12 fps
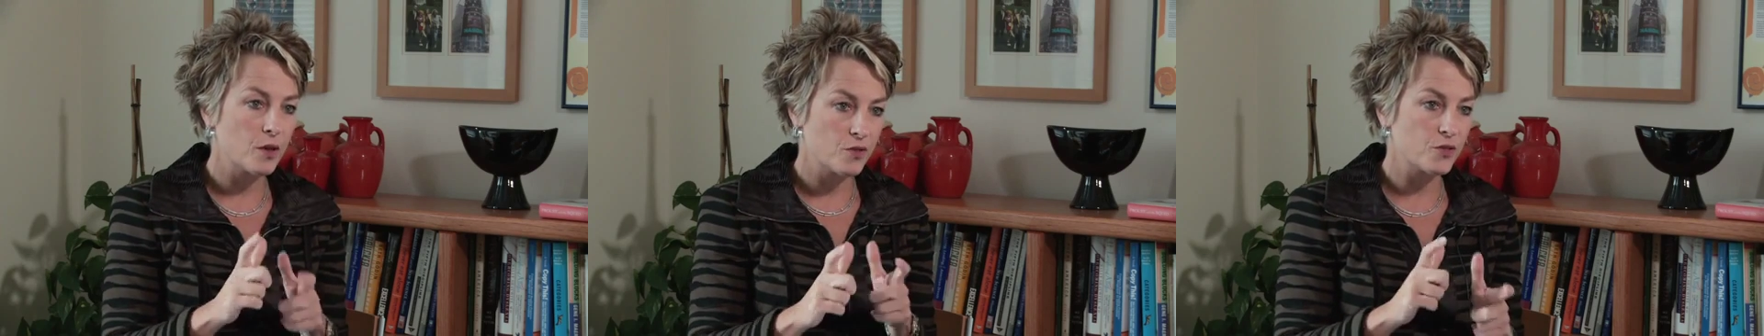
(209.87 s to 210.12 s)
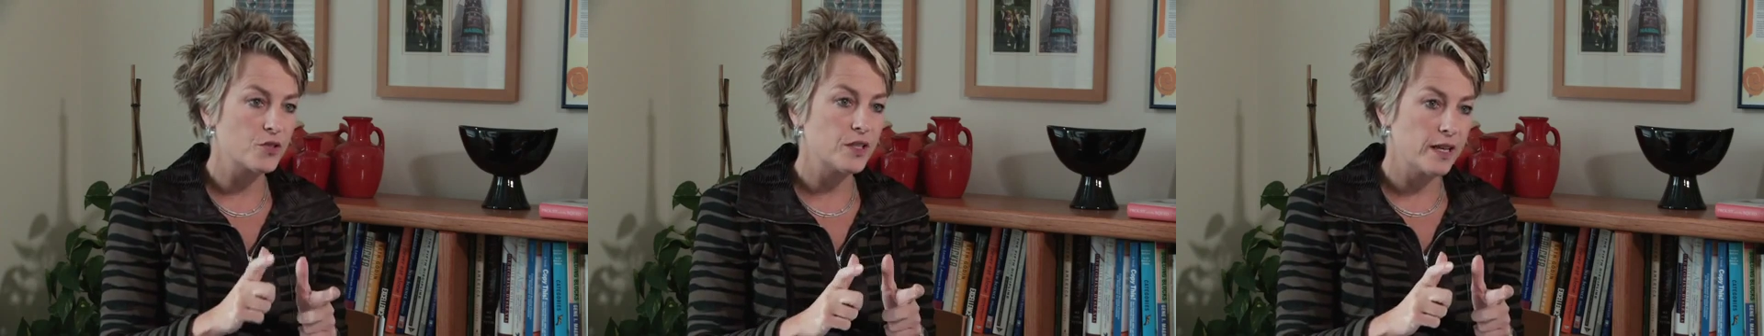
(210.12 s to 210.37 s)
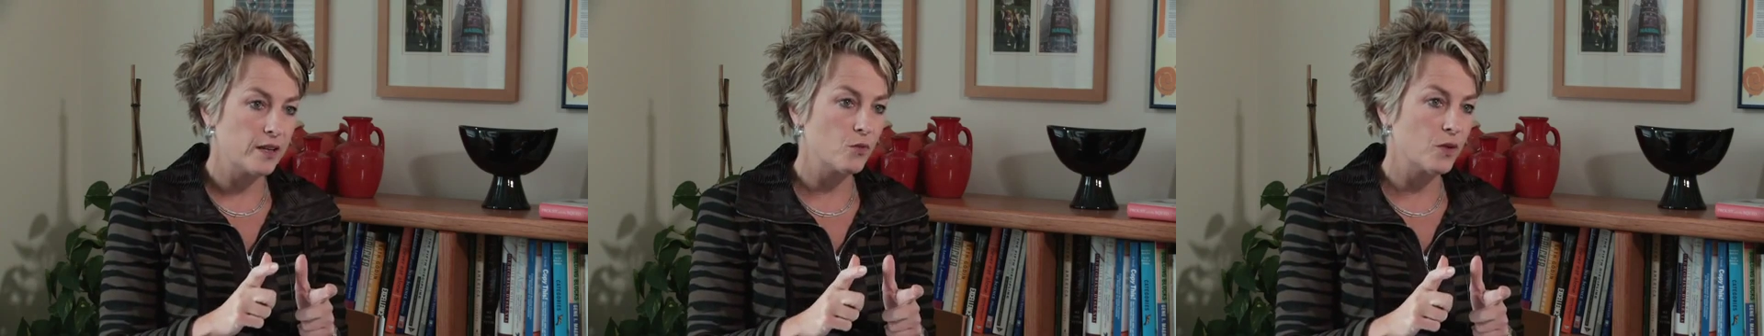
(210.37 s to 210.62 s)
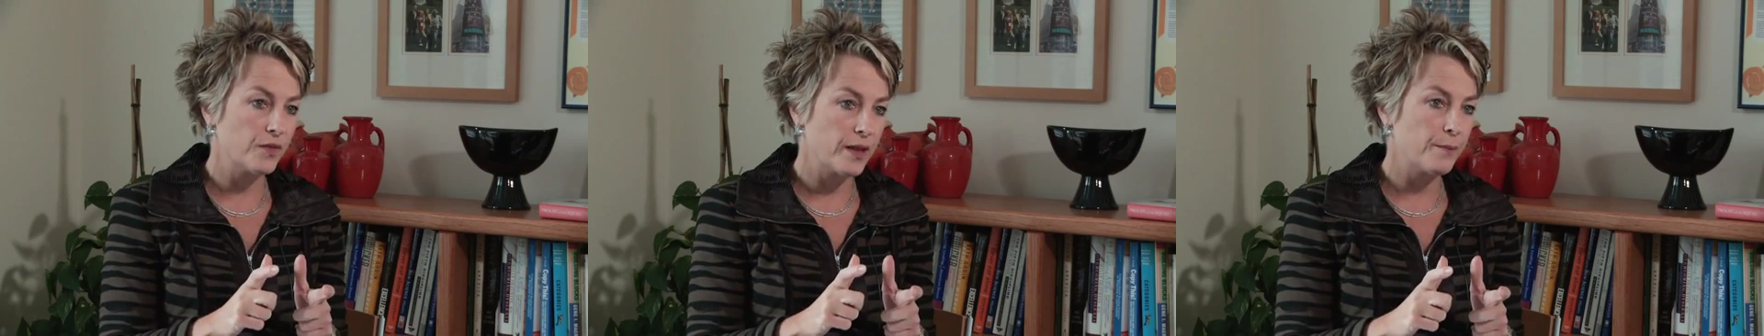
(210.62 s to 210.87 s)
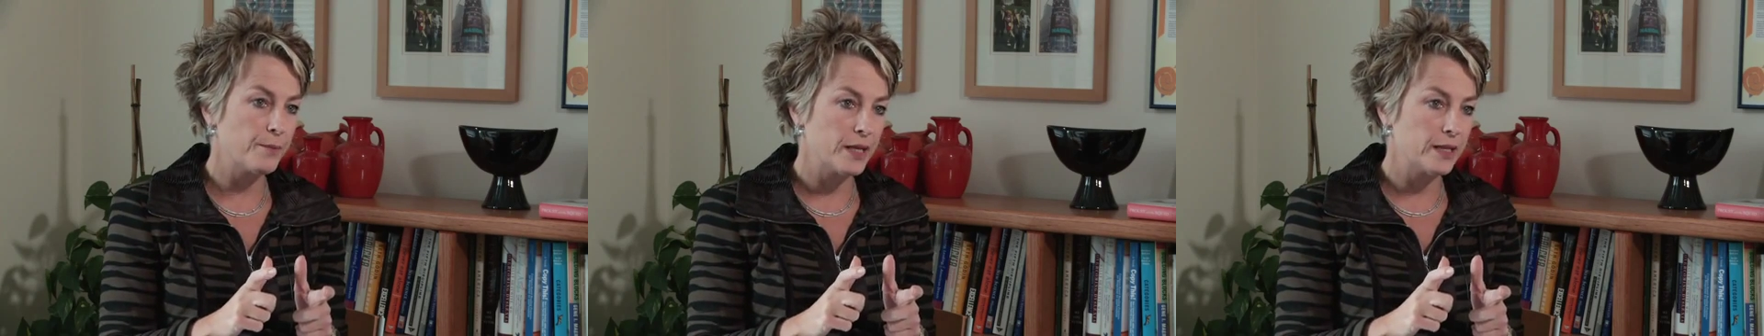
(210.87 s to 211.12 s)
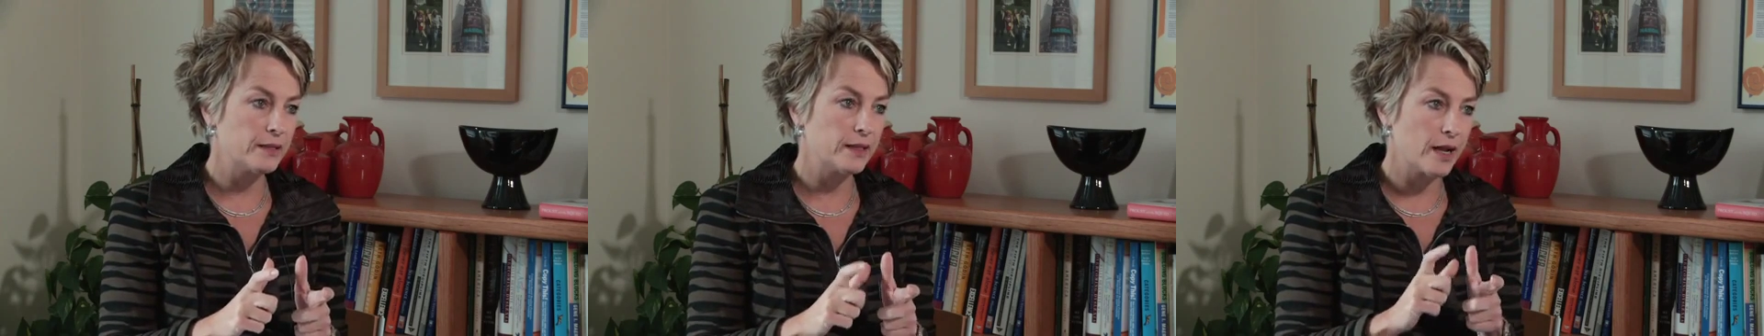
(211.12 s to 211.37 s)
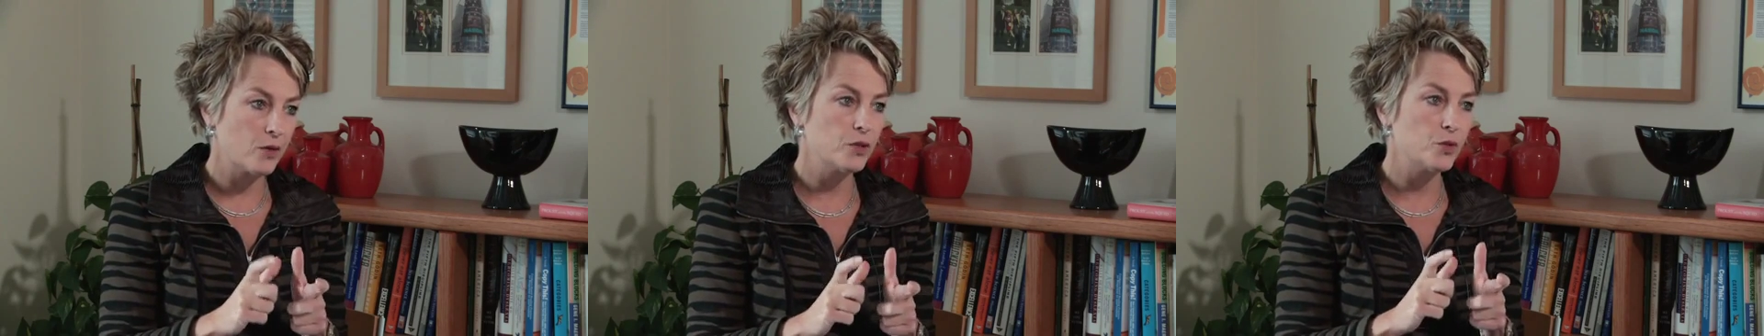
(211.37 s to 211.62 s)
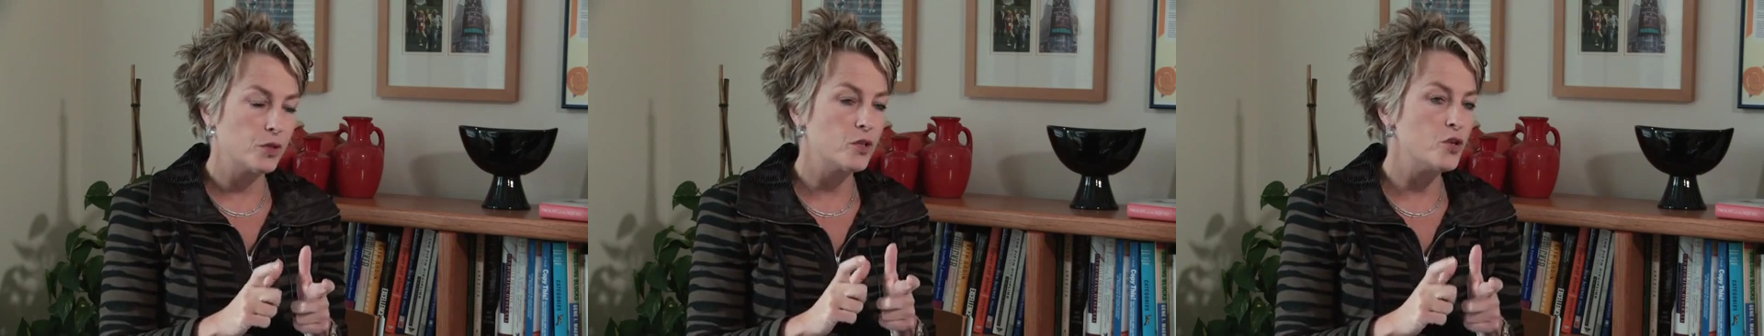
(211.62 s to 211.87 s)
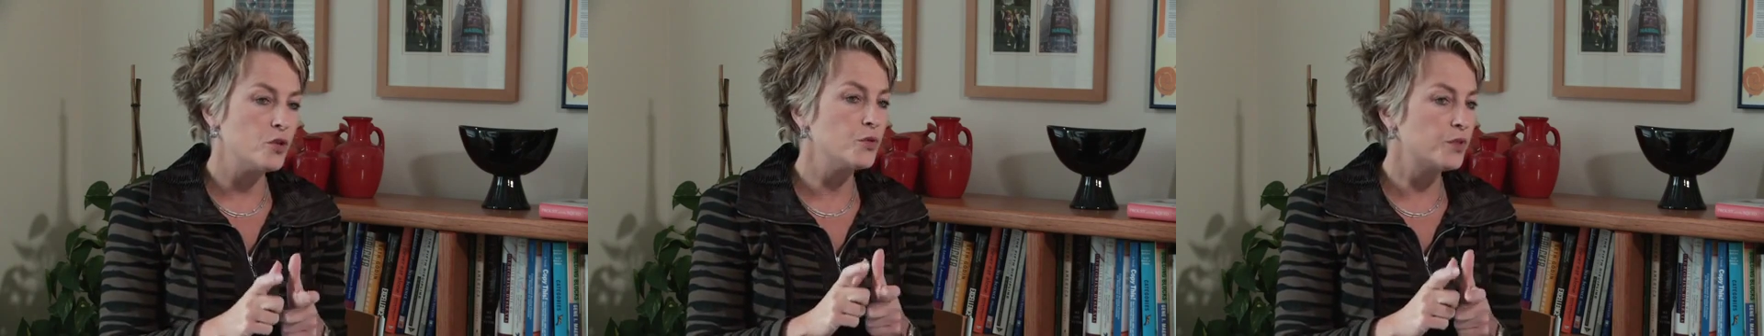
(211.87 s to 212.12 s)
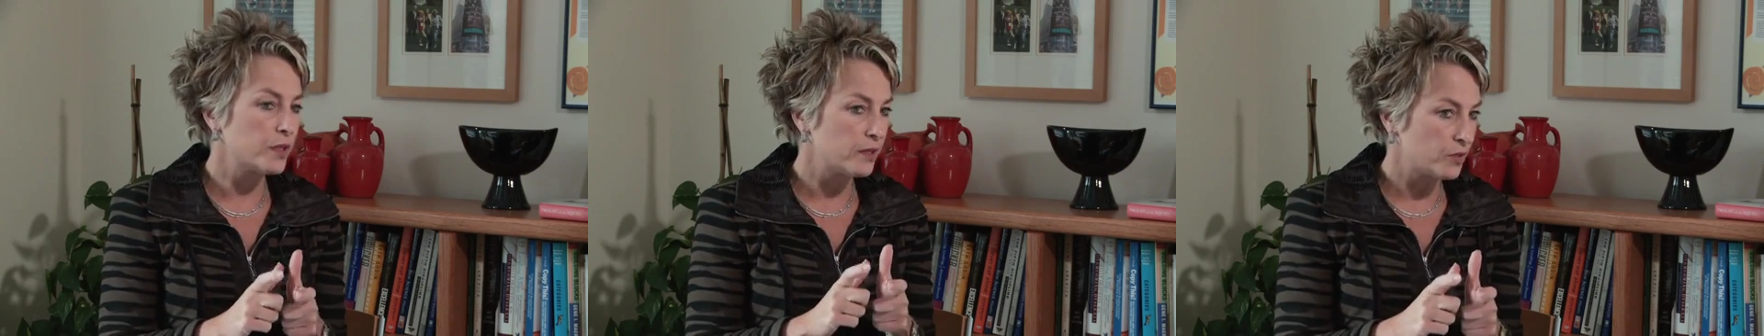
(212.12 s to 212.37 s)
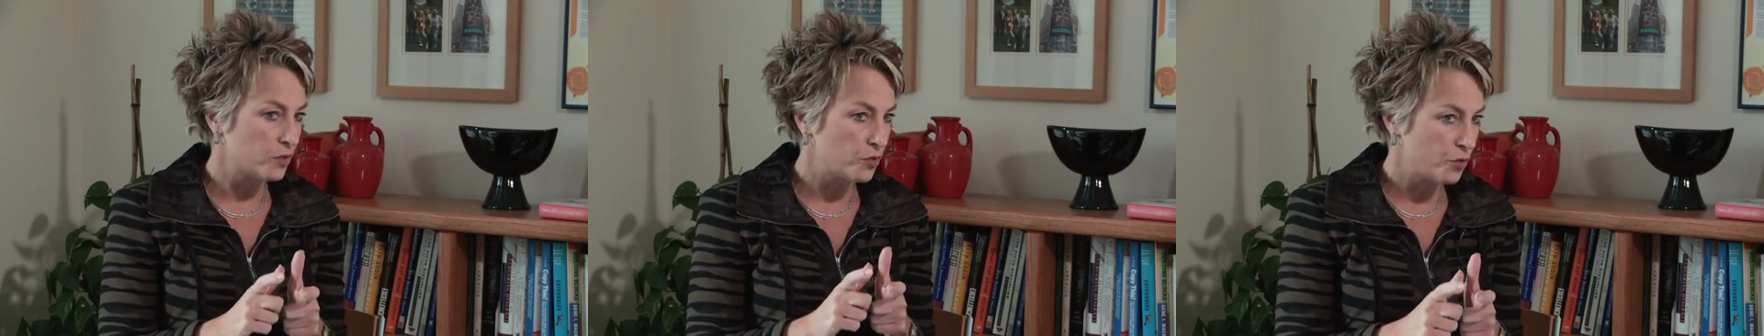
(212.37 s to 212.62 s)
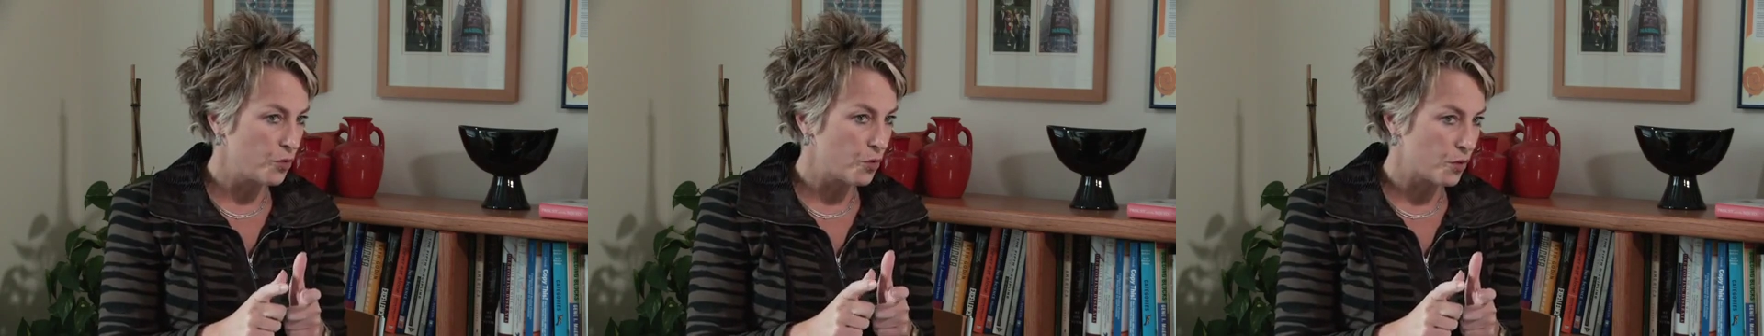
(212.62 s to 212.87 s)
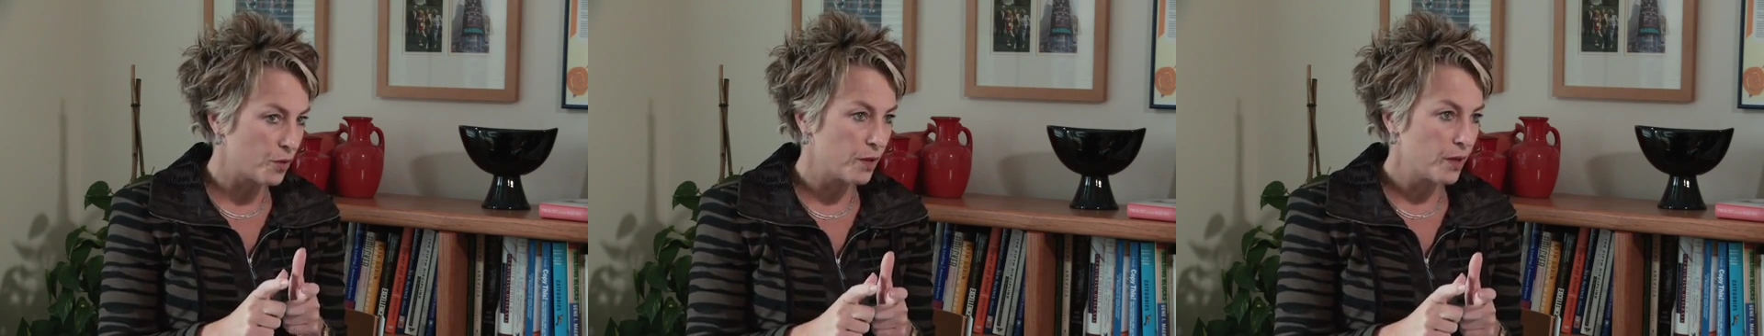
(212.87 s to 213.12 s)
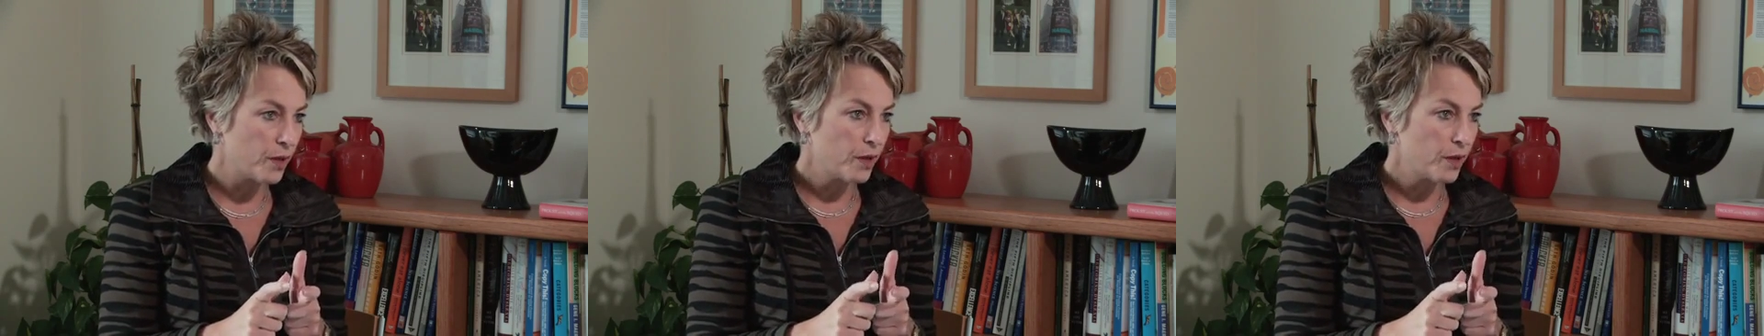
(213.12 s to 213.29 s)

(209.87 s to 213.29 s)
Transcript: understand what that means and how you can use that as a tool